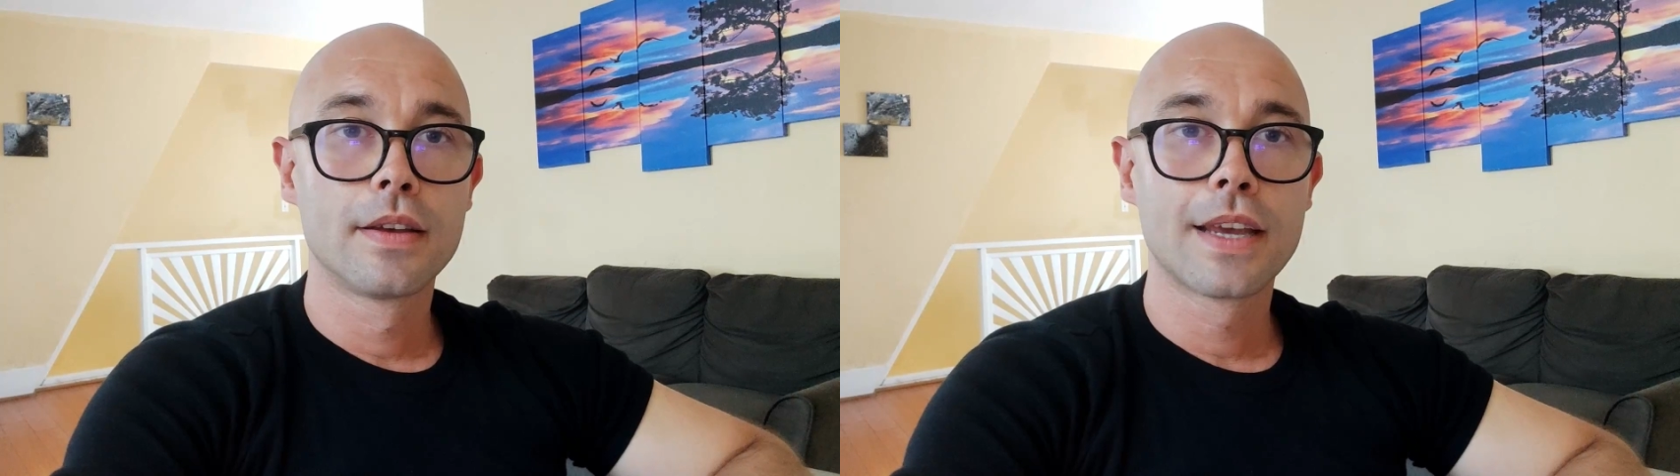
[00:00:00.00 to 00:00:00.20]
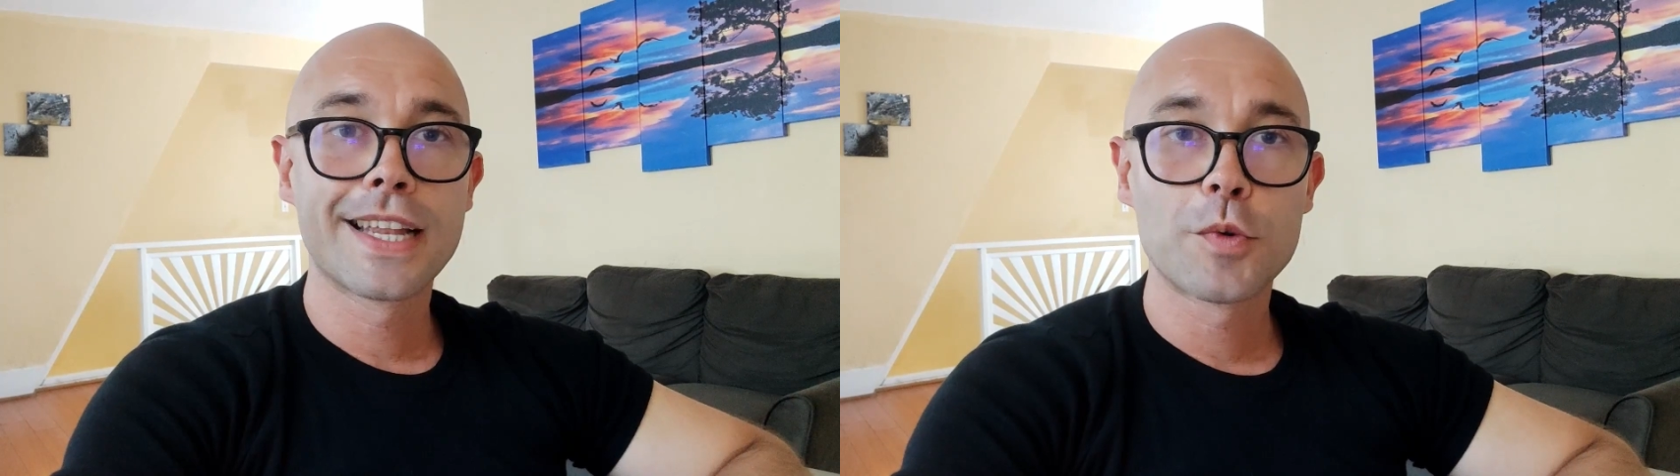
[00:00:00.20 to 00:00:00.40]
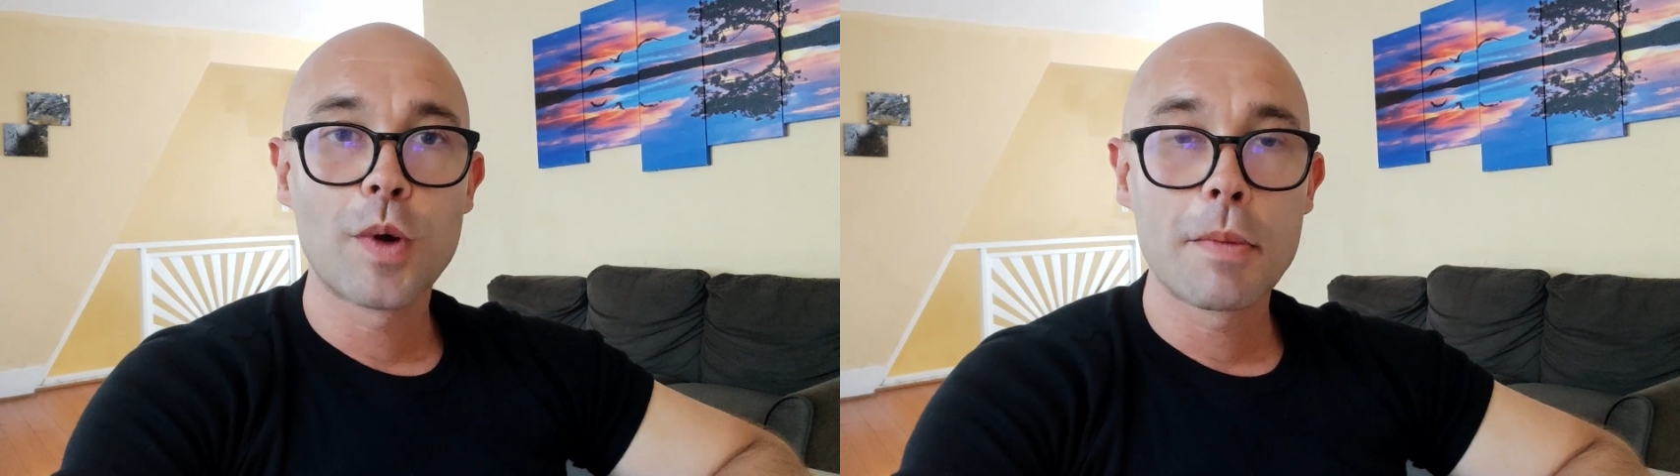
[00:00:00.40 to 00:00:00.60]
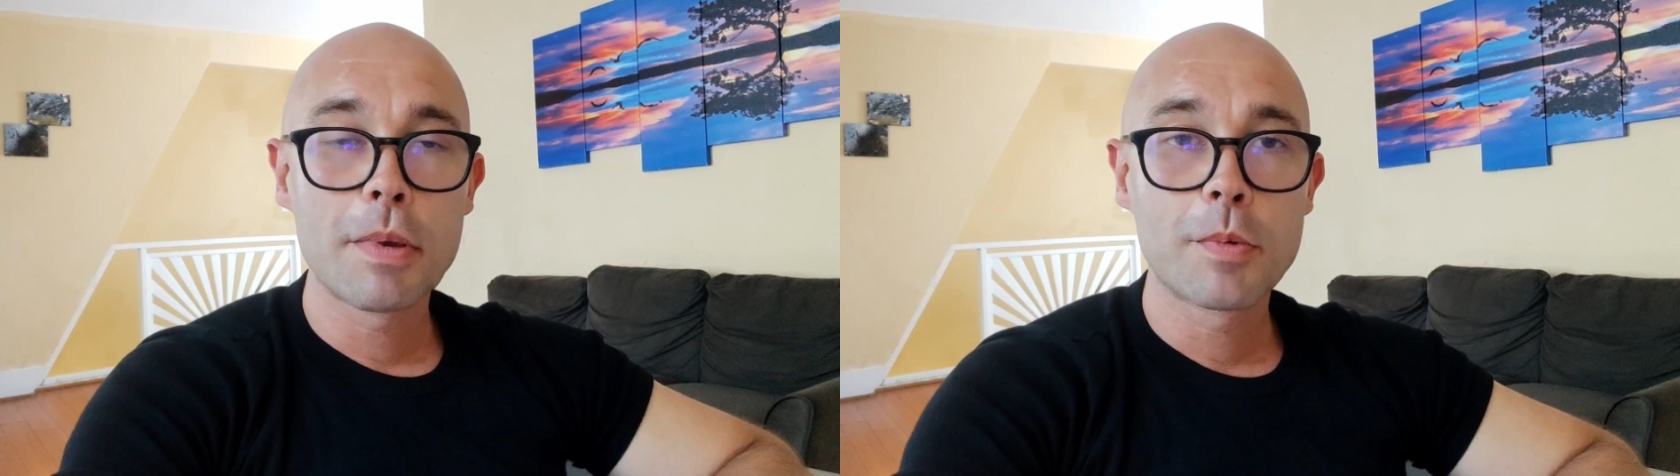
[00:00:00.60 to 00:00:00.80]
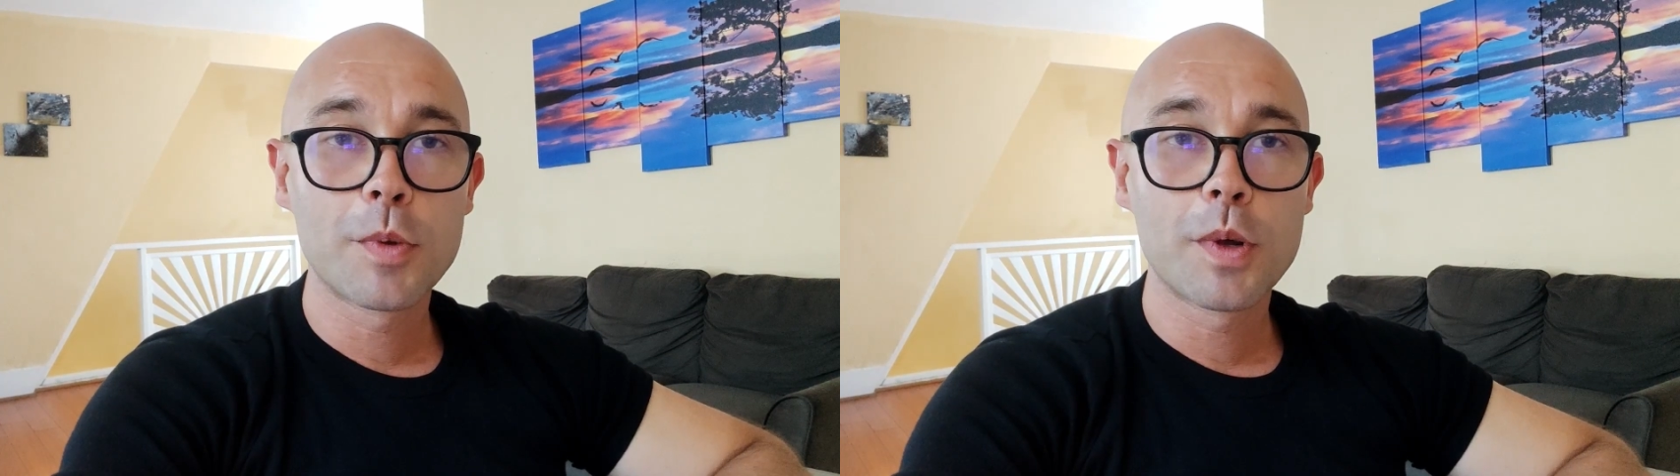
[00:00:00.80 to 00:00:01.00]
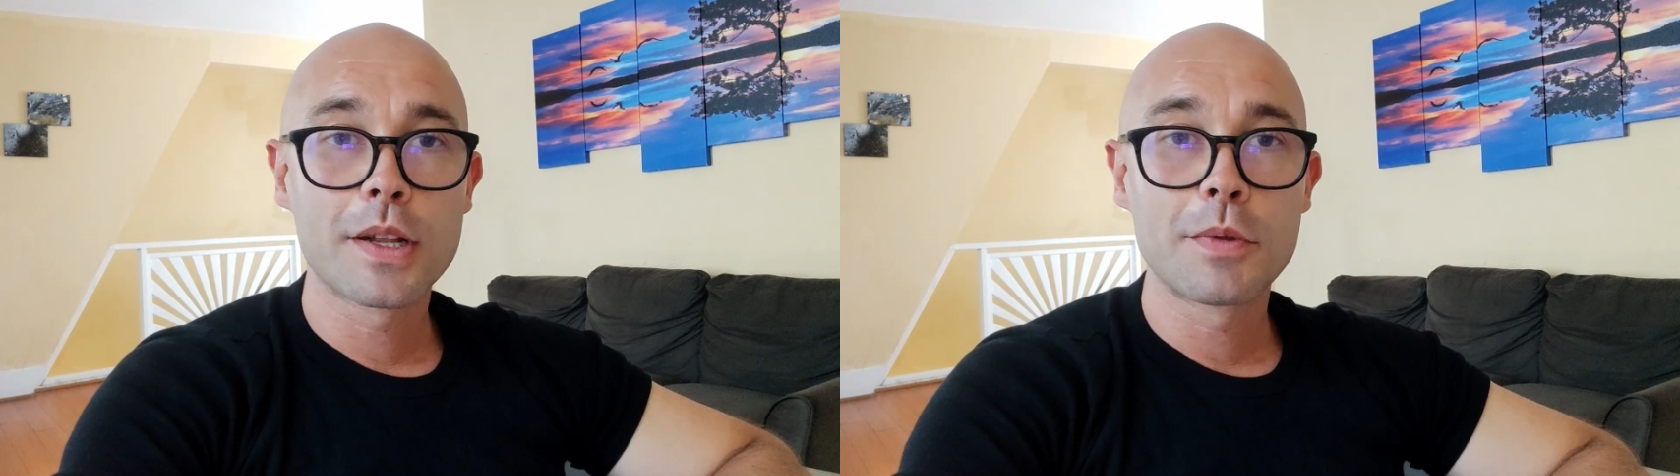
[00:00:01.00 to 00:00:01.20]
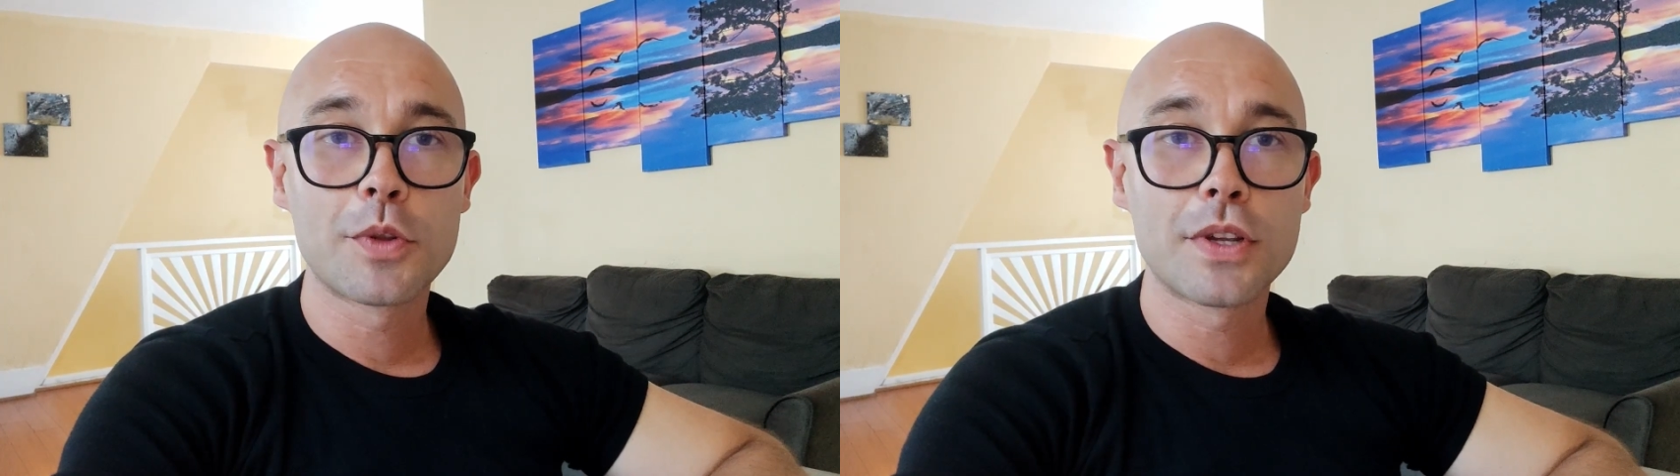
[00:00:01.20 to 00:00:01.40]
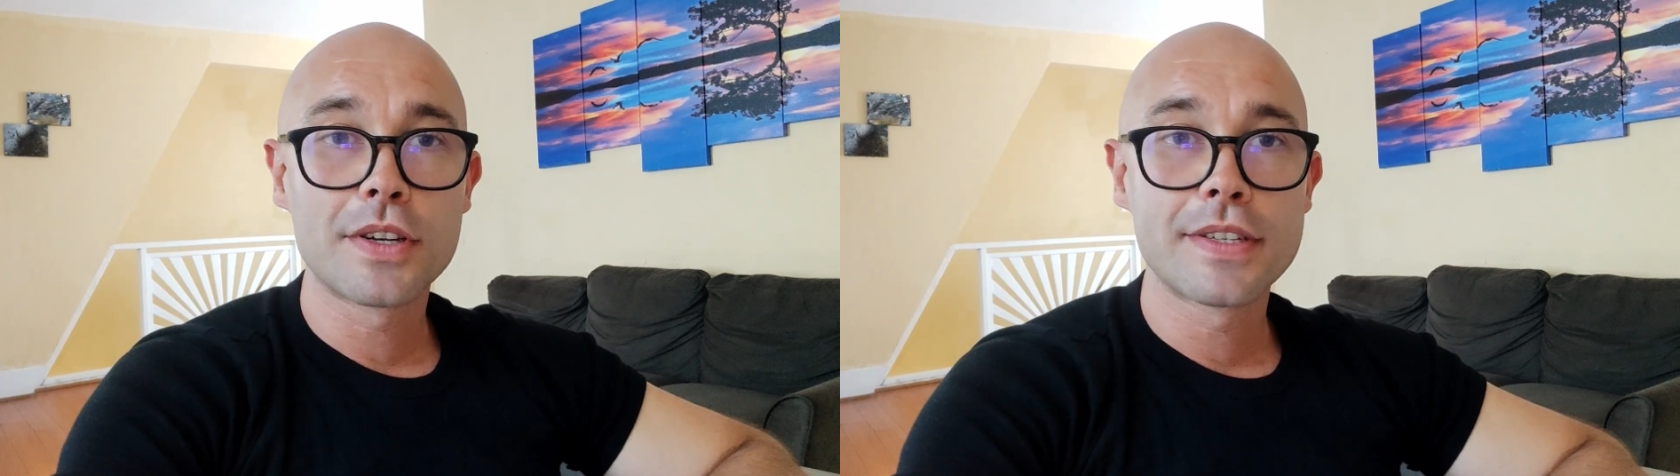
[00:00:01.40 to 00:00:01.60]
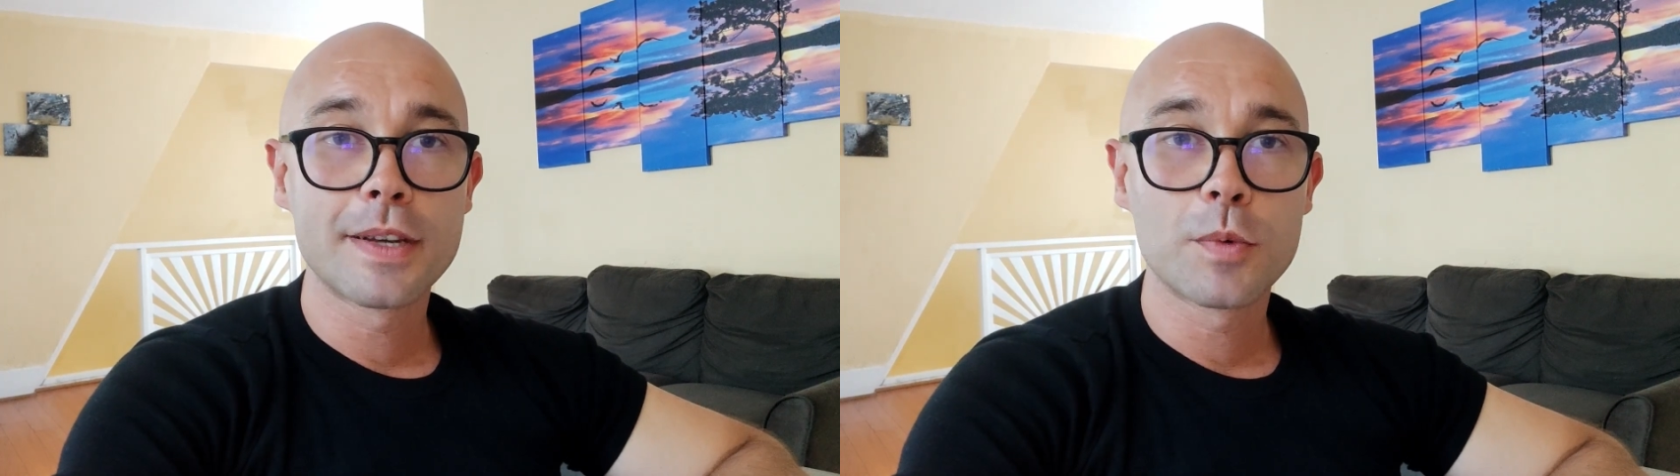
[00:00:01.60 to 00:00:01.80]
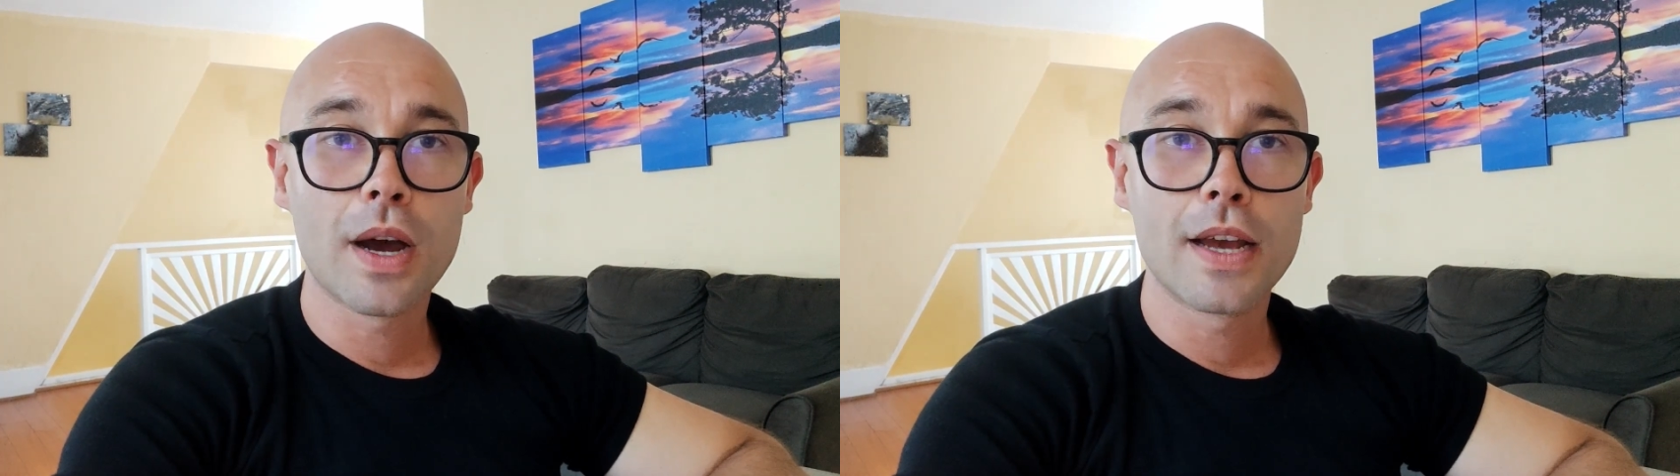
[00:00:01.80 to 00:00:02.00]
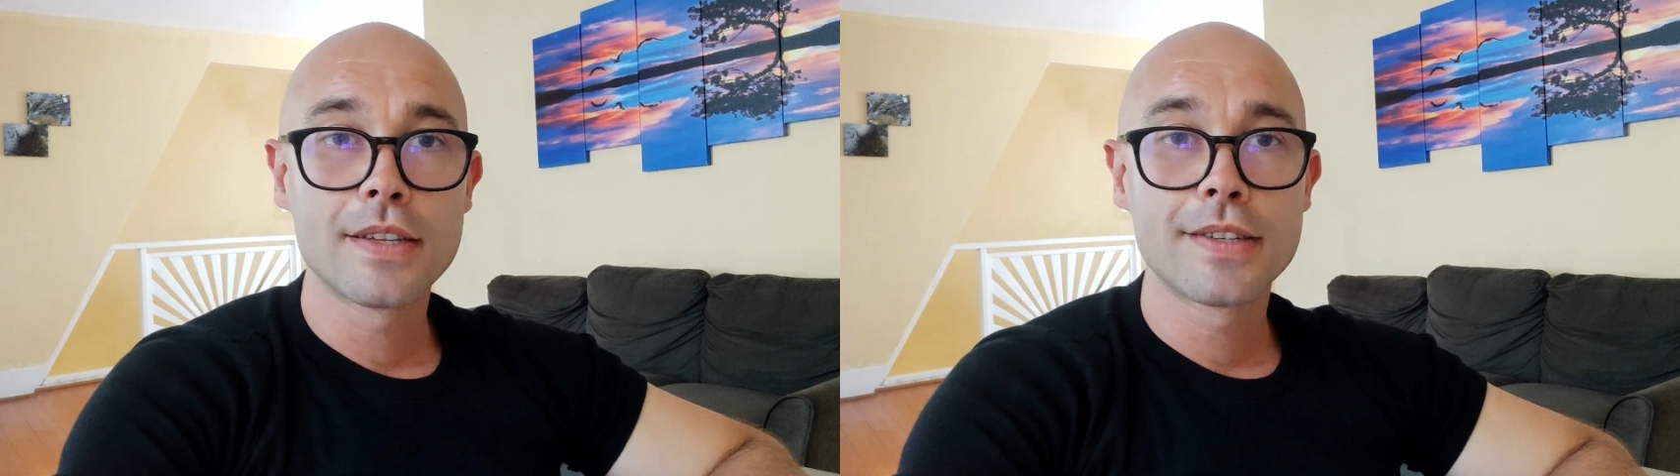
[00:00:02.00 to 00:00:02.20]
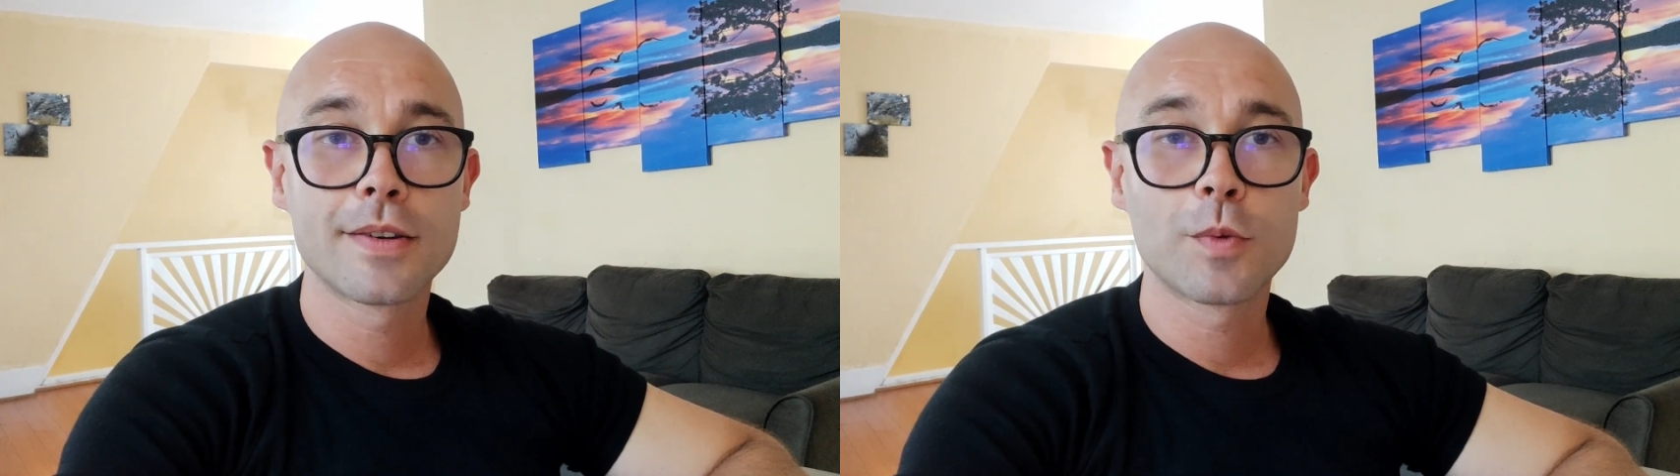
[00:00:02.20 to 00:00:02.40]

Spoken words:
Hello wine people, welcome to Thirsty and Wise,